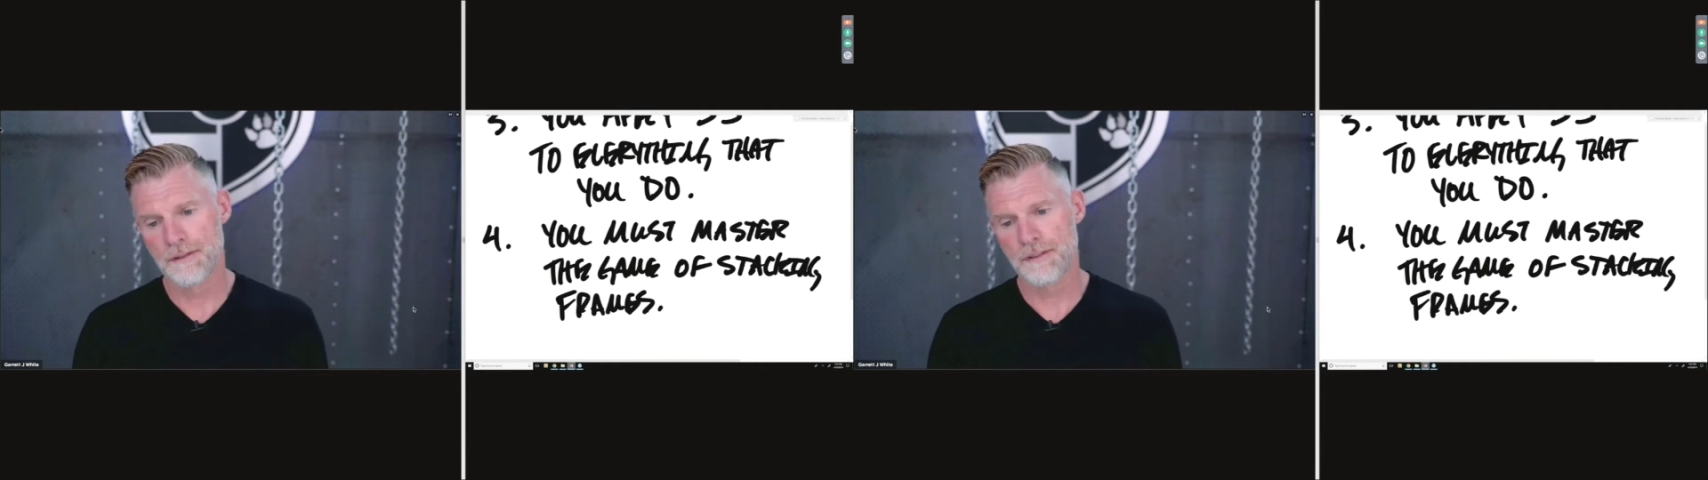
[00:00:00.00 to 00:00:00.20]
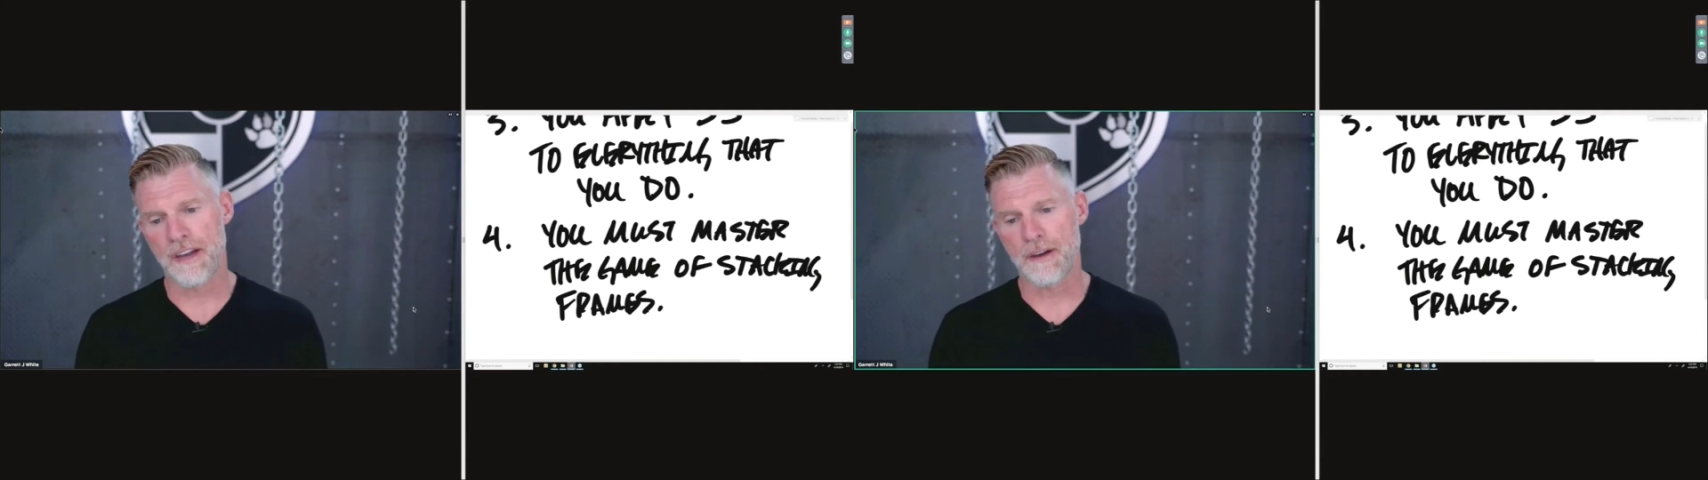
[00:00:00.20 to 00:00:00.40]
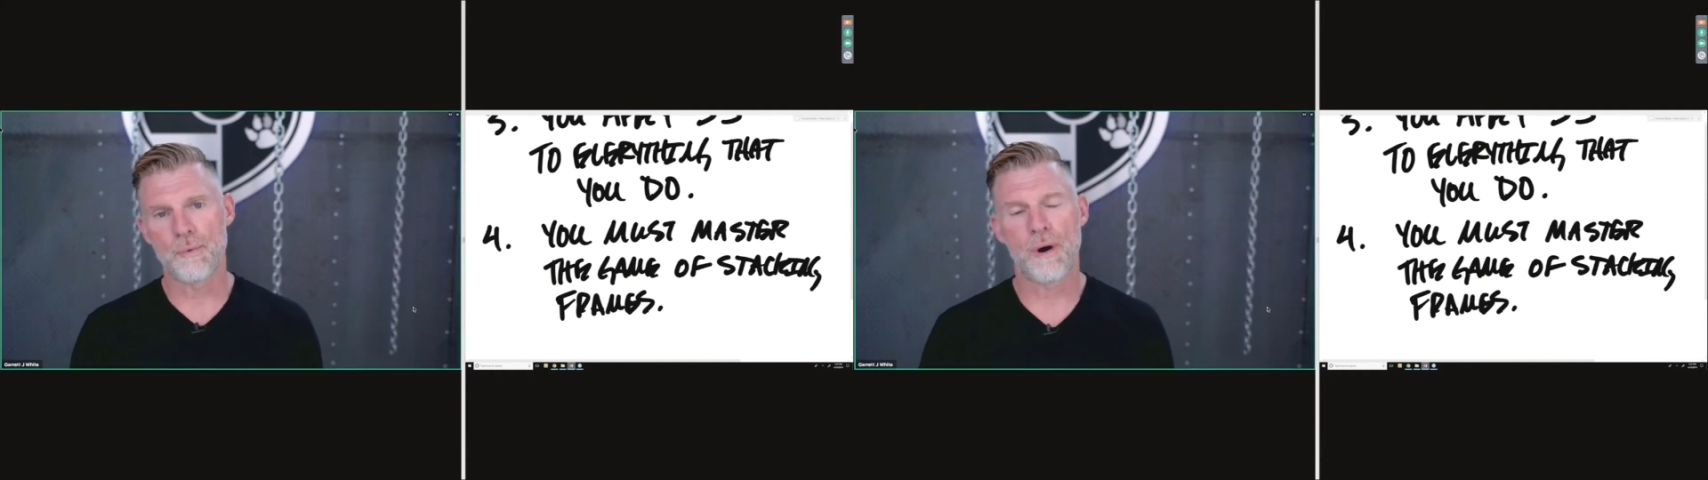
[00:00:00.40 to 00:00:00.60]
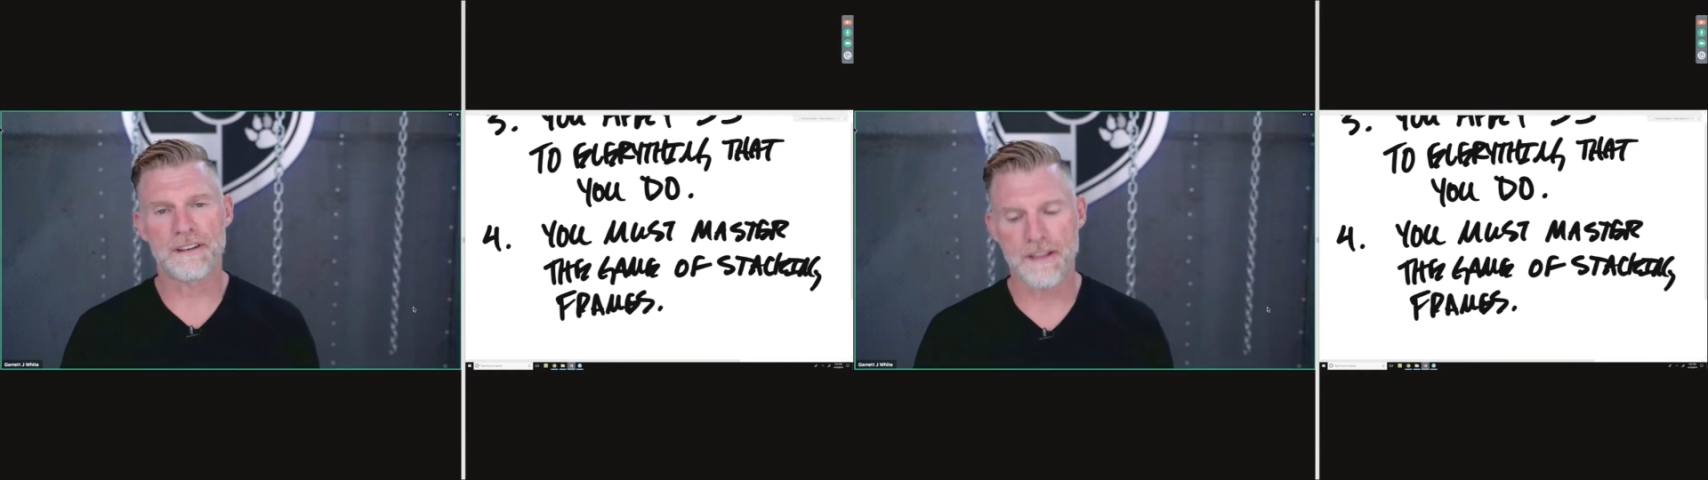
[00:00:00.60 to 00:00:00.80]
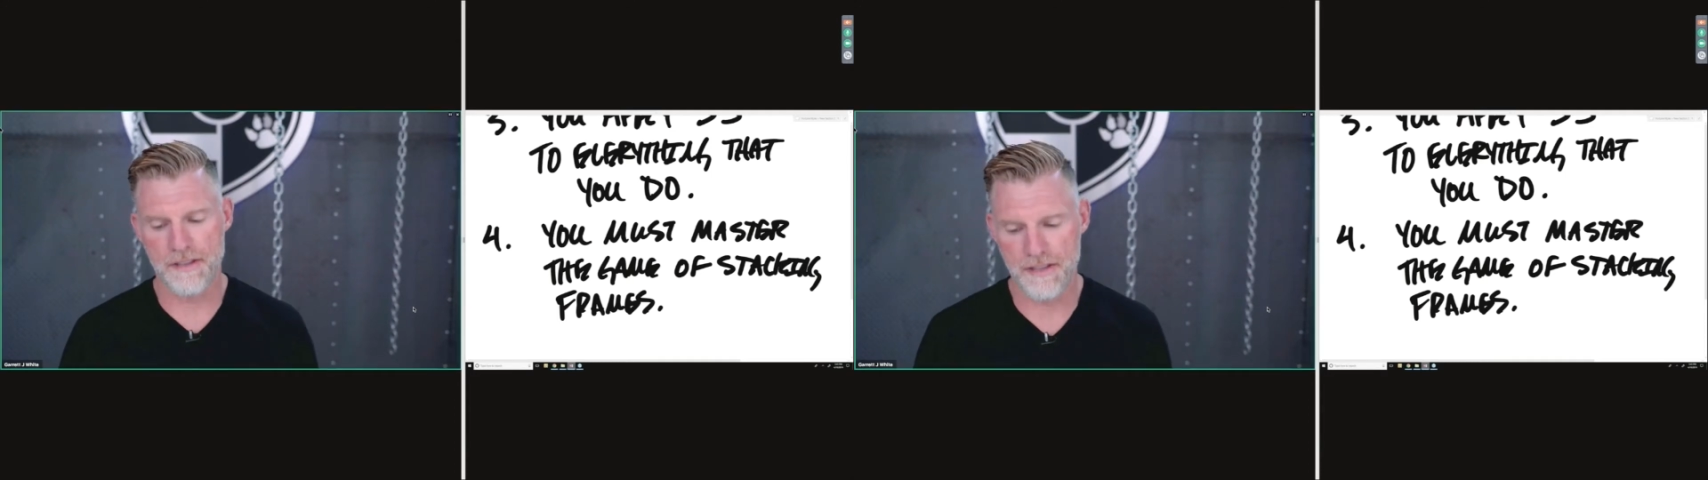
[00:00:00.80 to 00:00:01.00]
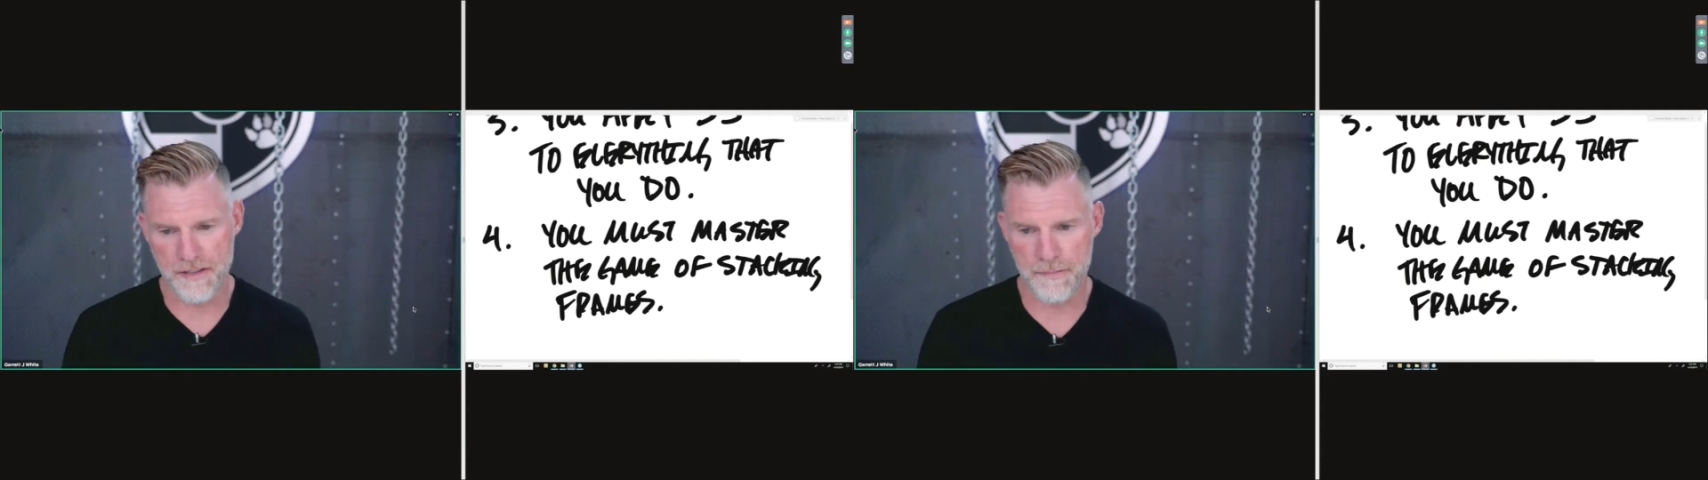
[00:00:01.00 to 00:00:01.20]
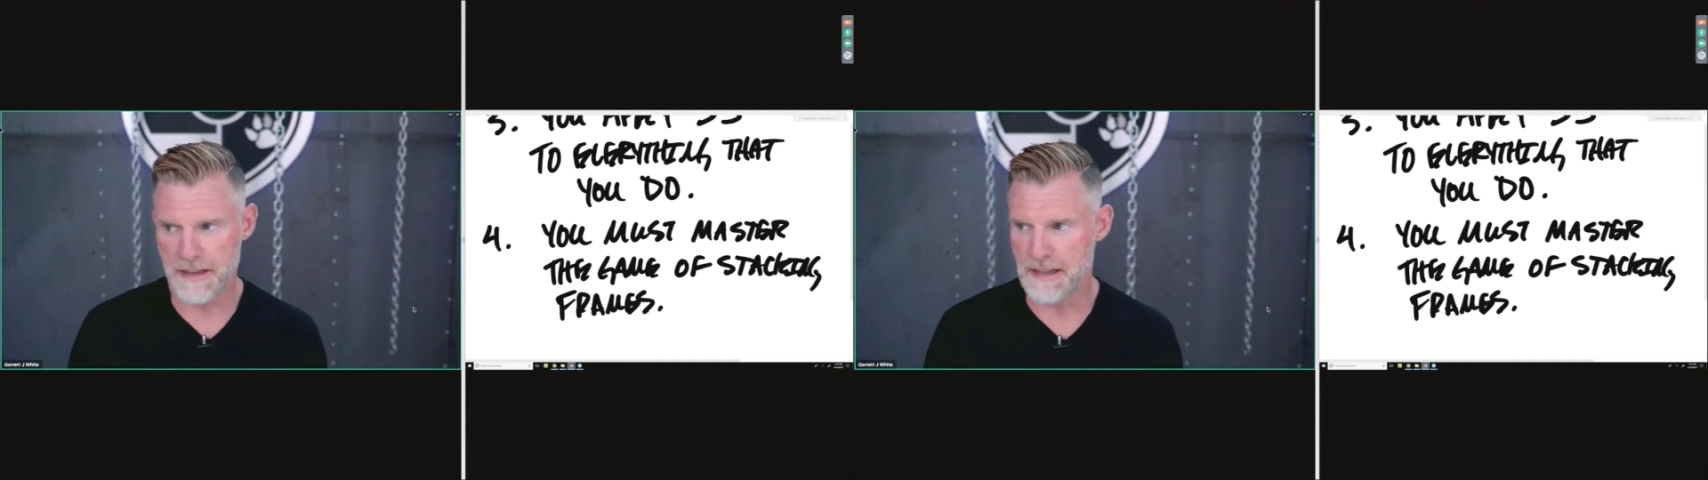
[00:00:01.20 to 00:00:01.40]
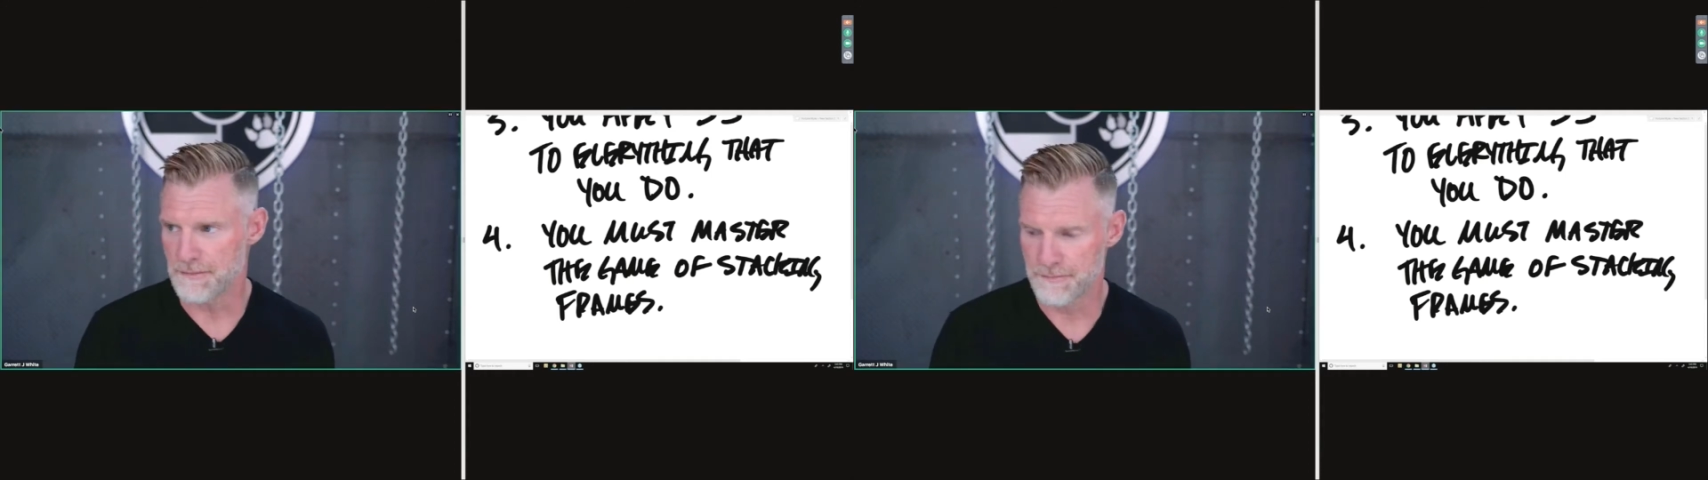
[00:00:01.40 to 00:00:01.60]
Okay, what does this
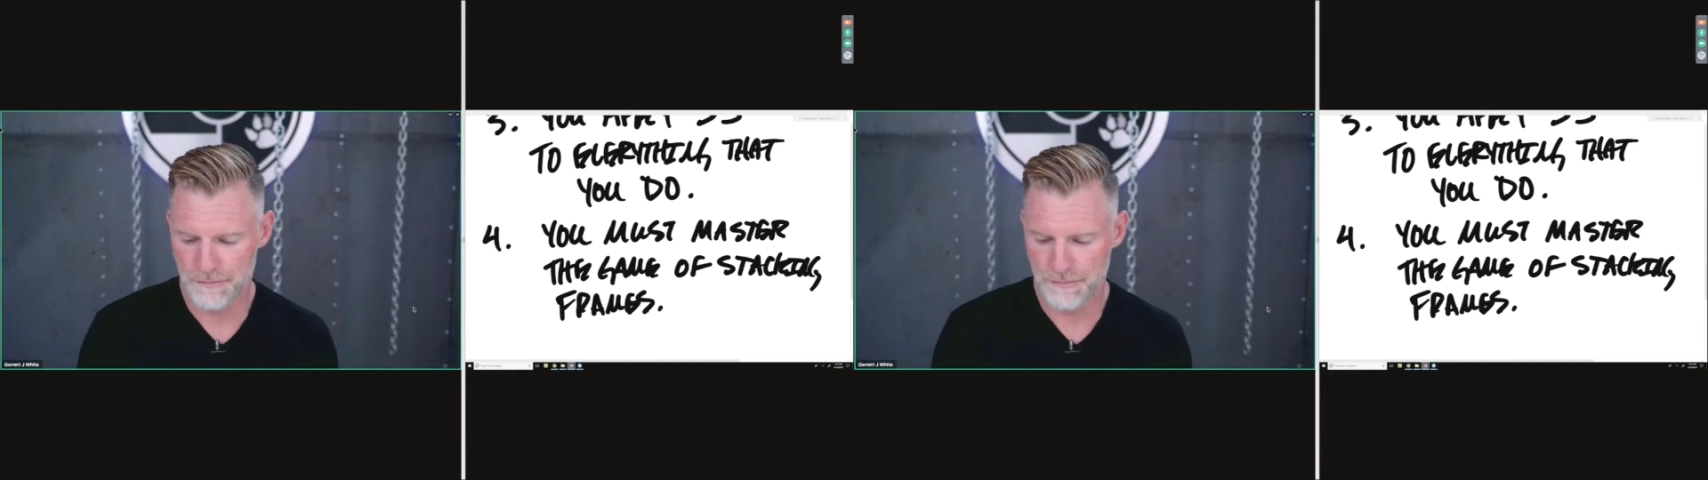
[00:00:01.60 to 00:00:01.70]
mean?